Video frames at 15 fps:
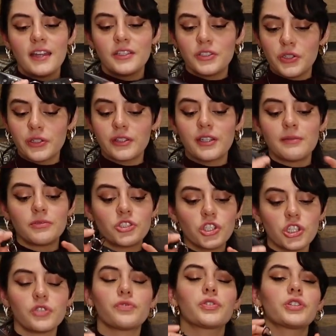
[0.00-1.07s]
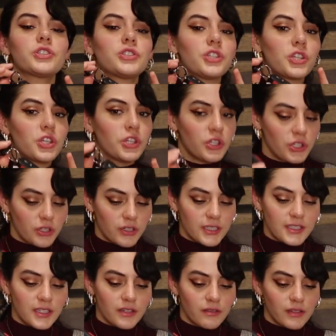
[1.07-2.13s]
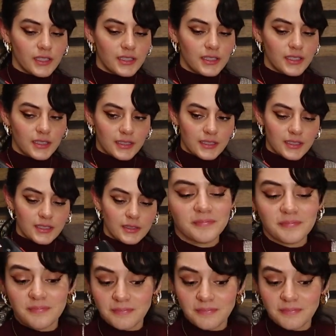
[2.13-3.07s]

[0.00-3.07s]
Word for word: I took them just for security reasons.